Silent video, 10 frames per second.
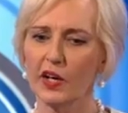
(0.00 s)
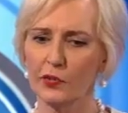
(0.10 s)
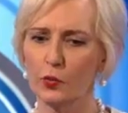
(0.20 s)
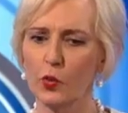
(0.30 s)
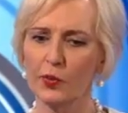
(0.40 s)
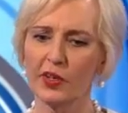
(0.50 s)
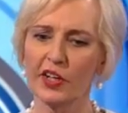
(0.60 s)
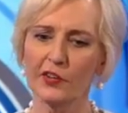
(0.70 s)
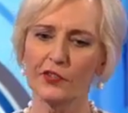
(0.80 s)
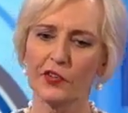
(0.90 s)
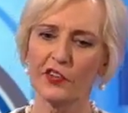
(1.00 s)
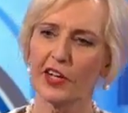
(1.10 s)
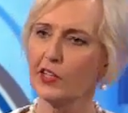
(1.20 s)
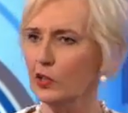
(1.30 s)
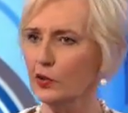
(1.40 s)
as a woman next to
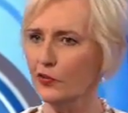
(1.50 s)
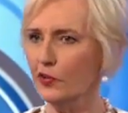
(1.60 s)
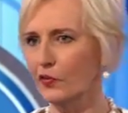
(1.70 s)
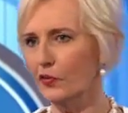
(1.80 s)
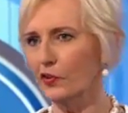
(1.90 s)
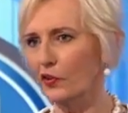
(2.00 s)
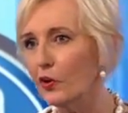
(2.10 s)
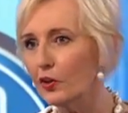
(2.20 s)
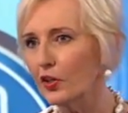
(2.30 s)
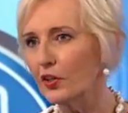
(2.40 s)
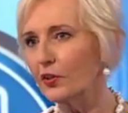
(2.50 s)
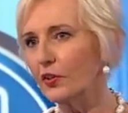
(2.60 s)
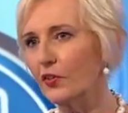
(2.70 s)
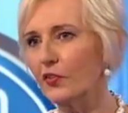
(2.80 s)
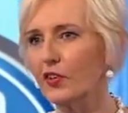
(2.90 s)
Jack Nicholson as the Joker
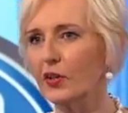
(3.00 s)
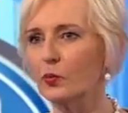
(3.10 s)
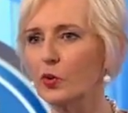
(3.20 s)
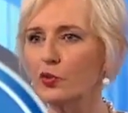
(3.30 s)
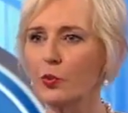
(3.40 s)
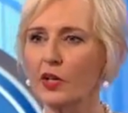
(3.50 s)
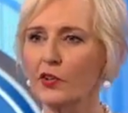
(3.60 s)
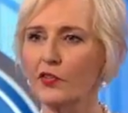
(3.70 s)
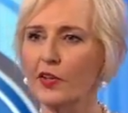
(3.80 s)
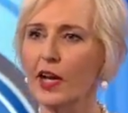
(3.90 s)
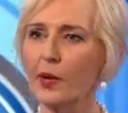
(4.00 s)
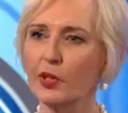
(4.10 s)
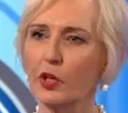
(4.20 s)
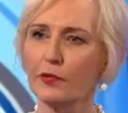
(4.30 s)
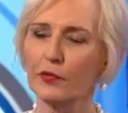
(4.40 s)
and said which one is the
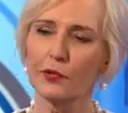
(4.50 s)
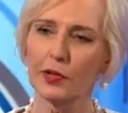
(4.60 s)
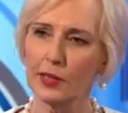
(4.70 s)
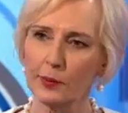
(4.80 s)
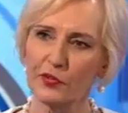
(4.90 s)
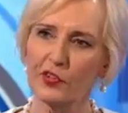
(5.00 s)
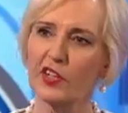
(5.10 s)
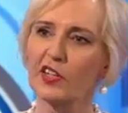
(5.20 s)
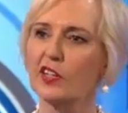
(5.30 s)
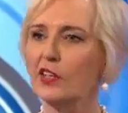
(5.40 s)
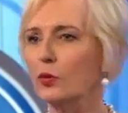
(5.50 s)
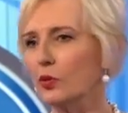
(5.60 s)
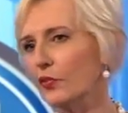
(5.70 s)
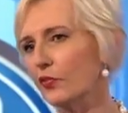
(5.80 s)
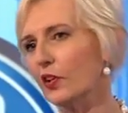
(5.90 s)
army officer in lipstick and all
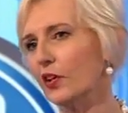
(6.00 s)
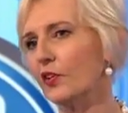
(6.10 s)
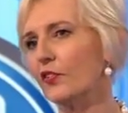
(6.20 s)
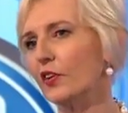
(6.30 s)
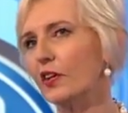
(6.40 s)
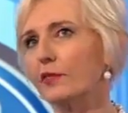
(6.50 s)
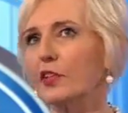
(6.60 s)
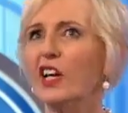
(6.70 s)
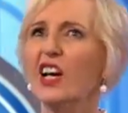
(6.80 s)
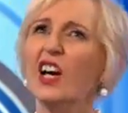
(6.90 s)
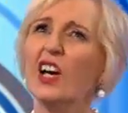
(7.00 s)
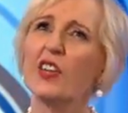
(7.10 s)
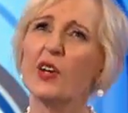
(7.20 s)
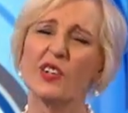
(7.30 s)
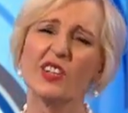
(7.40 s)
this kind of stuff. And,
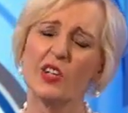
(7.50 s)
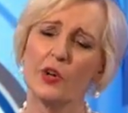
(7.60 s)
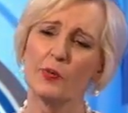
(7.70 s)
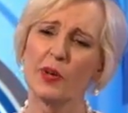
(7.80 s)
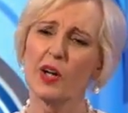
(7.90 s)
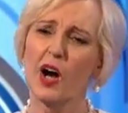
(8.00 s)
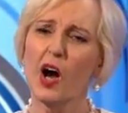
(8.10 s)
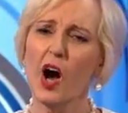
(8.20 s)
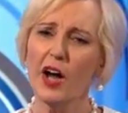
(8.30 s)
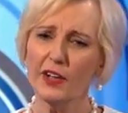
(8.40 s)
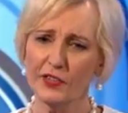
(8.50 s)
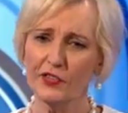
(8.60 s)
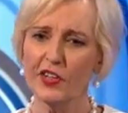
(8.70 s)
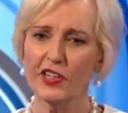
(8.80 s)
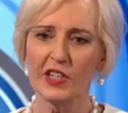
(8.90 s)
there, you know, but I
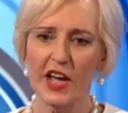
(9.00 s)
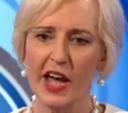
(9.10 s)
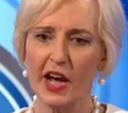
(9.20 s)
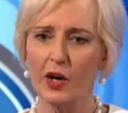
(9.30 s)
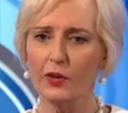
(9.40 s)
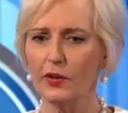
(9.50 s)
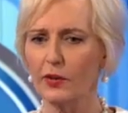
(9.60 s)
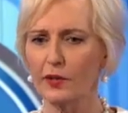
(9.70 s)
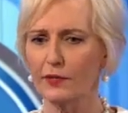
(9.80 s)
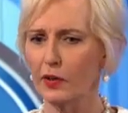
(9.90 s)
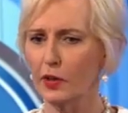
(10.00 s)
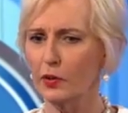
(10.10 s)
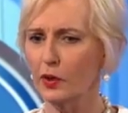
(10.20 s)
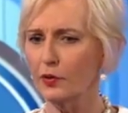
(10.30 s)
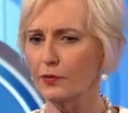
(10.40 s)
see now, I follow
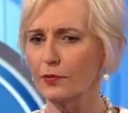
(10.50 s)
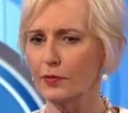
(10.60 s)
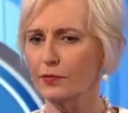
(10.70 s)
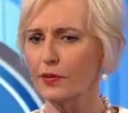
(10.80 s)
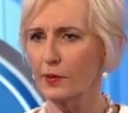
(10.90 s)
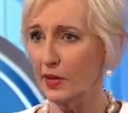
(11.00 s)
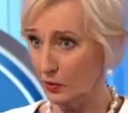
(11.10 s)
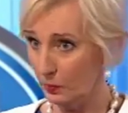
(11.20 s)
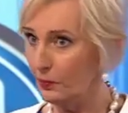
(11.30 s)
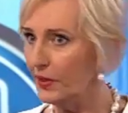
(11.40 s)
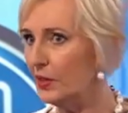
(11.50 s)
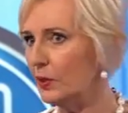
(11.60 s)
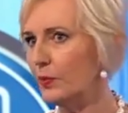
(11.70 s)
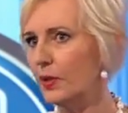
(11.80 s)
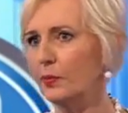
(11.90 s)
a lot of female
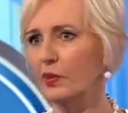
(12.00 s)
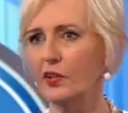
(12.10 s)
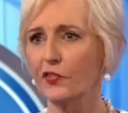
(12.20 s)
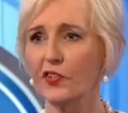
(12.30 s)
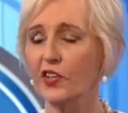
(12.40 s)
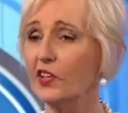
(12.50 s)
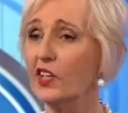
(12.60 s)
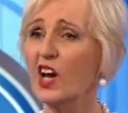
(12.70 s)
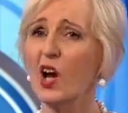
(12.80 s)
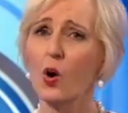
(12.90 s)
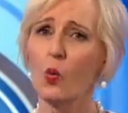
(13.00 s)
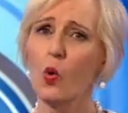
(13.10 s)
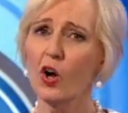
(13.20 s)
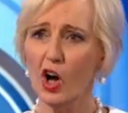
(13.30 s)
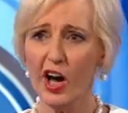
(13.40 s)
media people and see that
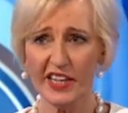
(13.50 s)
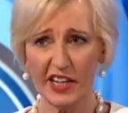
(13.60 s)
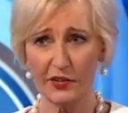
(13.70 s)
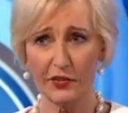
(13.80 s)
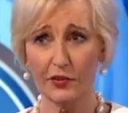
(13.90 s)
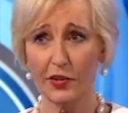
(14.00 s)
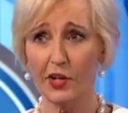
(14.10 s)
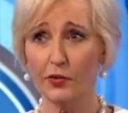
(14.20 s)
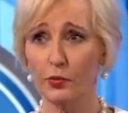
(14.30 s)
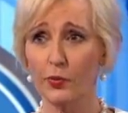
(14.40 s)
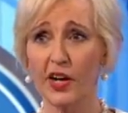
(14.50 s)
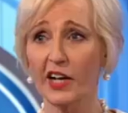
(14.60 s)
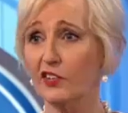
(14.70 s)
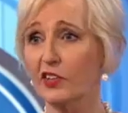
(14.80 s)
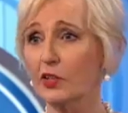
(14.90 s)
what I get as a trans woman
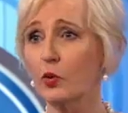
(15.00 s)
actually